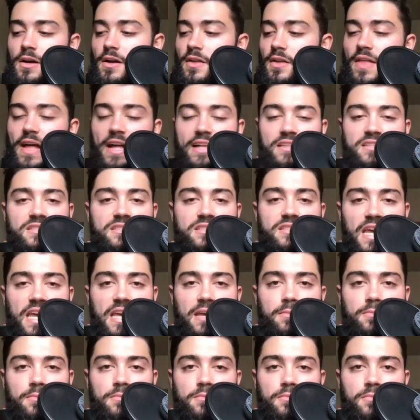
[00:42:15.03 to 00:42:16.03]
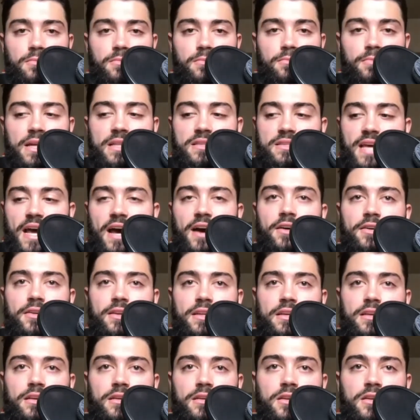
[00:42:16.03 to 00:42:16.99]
that same mentality.